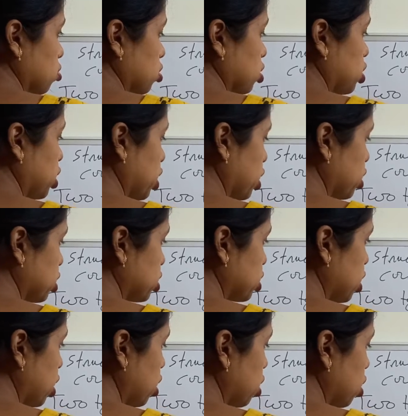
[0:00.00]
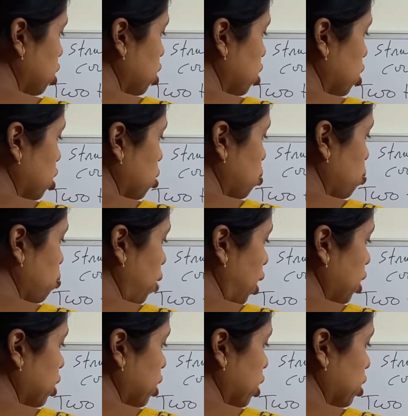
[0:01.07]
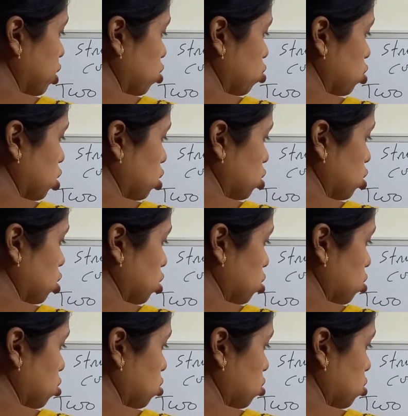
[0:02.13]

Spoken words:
Second is the bulk heterojunction.